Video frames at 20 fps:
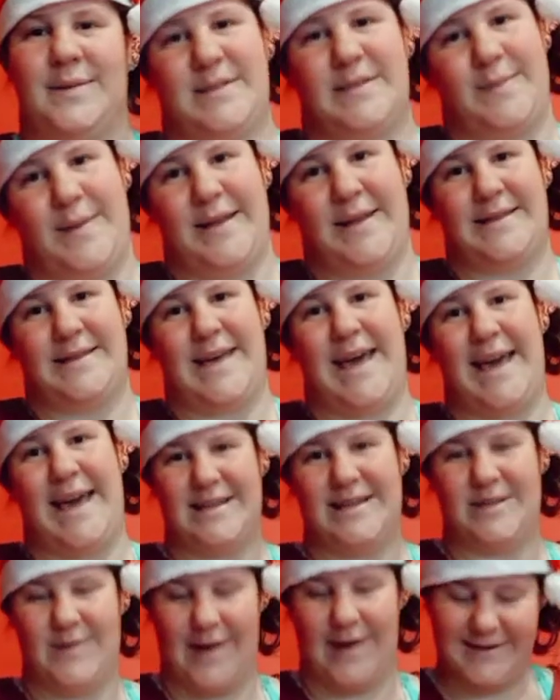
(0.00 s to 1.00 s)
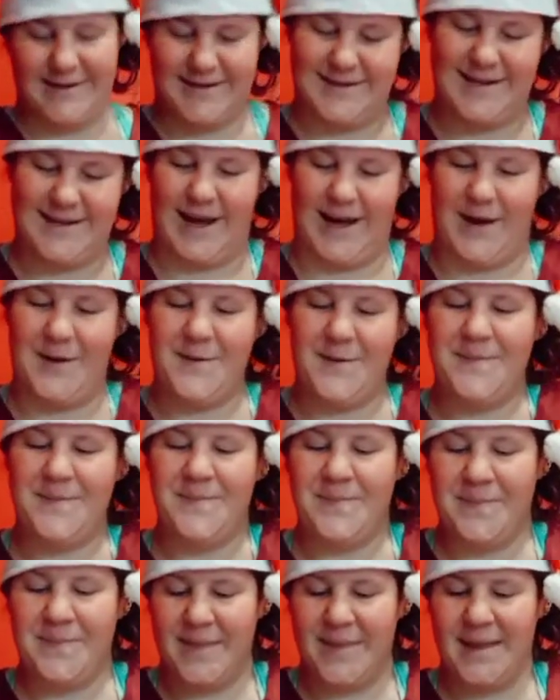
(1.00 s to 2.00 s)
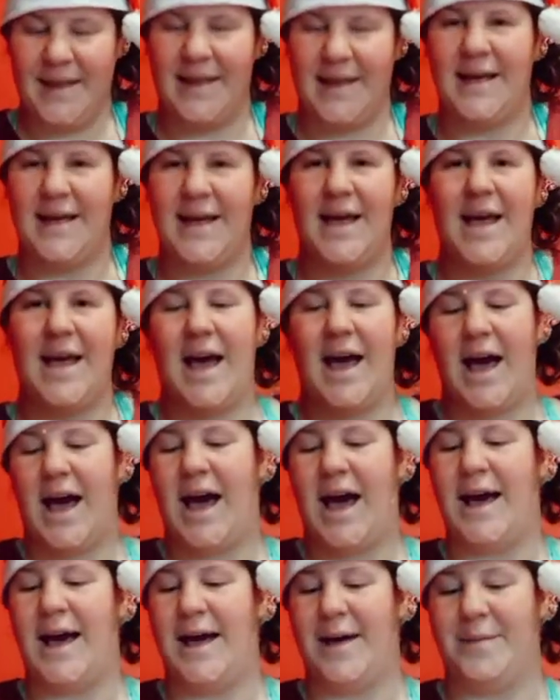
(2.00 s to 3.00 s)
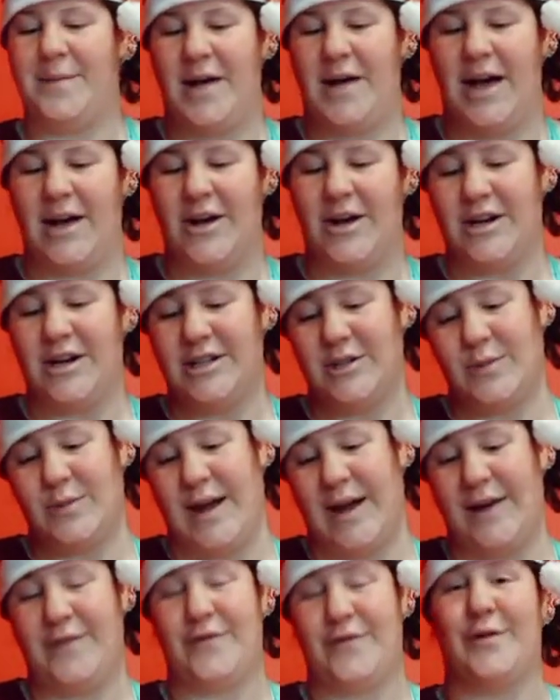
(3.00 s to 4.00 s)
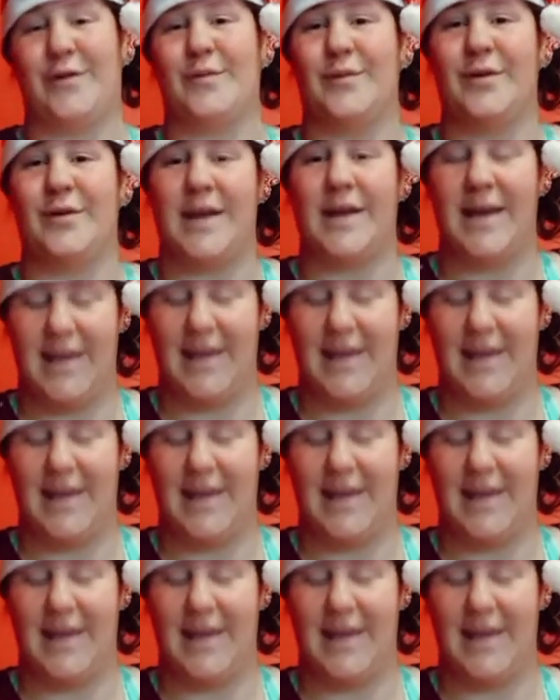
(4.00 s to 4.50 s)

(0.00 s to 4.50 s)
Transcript: bit better as well. So I got one from